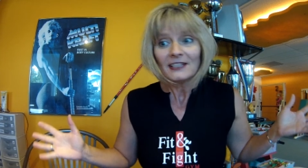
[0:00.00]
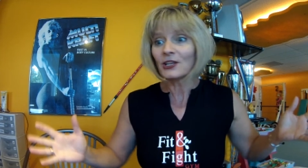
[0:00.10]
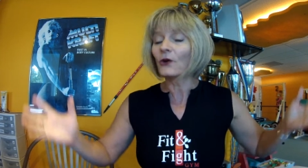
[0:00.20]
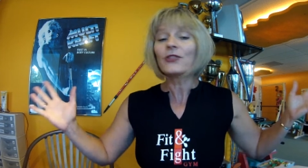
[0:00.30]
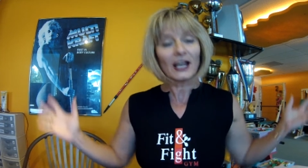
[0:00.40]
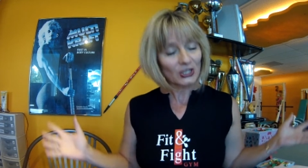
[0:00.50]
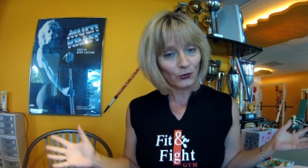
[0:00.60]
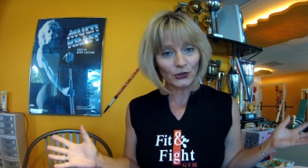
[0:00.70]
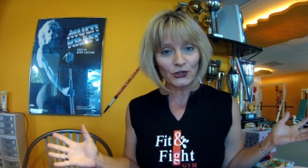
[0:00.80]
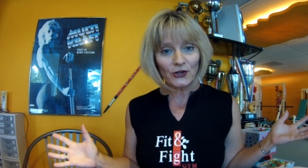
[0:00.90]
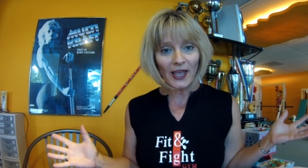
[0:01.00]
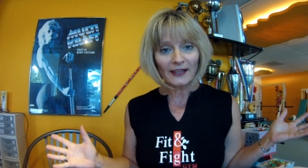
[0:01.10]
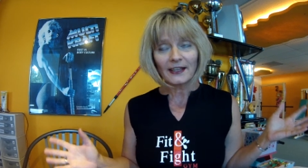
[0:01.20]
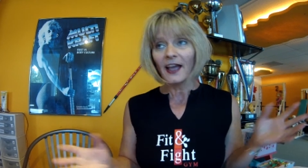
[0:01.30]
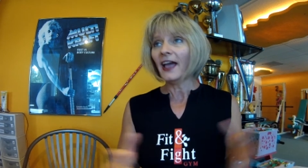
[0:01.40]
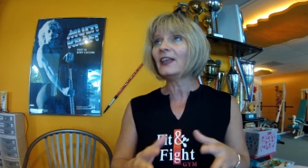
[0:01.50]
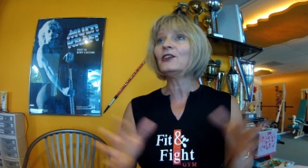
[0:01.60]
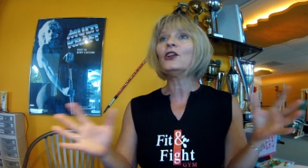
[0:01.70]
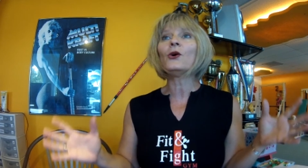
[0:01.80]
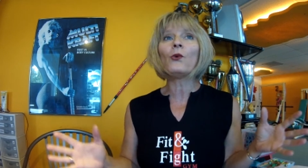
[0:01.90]
So that's what you get.
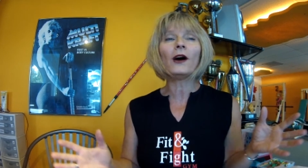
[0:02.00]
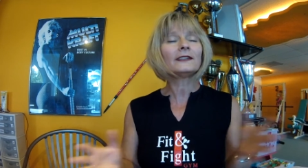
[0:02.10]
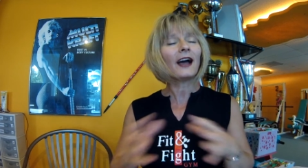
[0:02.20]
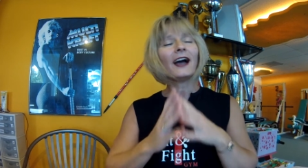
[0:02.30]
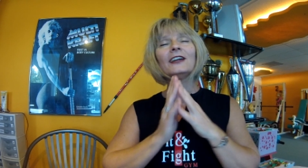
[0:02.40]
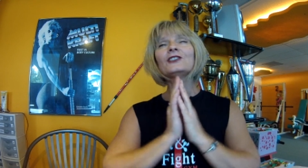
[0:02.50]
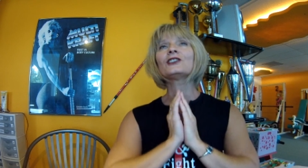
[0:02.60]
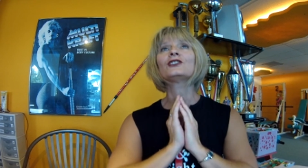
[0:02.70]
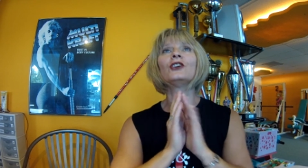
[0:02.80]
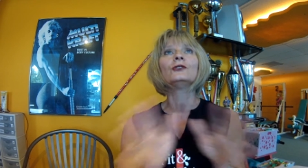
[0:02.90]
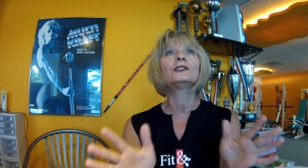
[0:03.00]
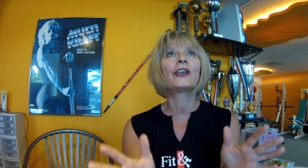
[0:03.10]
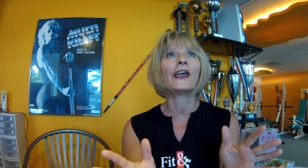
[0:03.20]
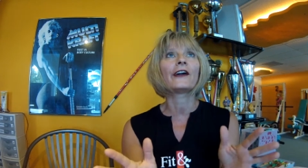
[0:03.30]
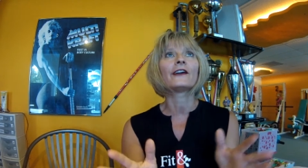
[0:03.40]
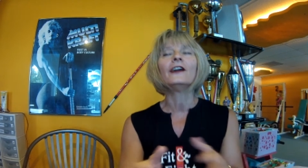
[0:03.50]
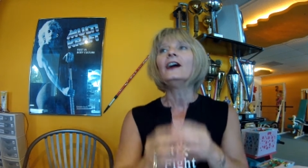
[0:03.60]
And you know what? I just don't care.